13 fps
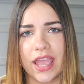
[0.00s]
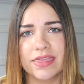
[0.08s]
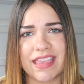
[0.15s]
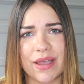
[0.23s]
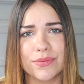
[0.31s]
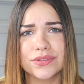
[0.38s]

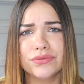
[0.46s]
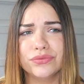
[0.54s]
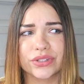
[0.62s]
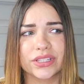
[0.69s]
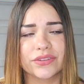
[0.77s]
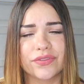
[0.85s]
and that was a
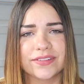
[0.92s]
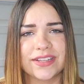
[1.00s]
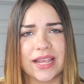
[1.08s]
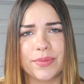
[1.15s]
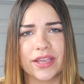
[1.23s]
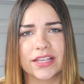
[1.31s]
really fun
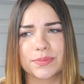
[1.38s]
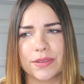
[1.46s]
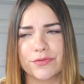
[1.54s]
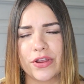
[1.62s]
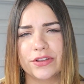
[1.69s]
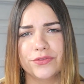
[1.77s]
day because
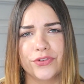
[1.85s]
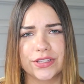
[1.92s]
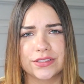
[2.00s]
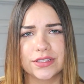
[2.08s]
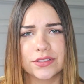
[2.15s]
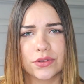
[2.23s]
my friend
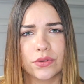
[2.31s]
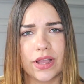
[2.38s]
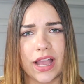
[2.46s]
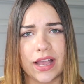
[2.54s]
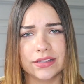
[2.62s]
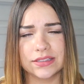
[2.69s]
Francisco
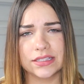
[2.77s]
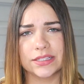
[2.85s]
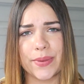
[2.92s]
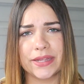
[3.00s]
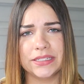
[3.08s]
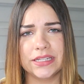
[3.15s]
got
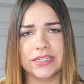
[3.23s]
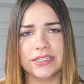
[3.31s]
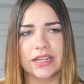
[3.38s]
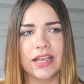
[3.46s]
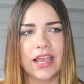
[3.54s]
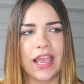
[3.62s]

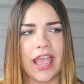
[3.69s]
suspended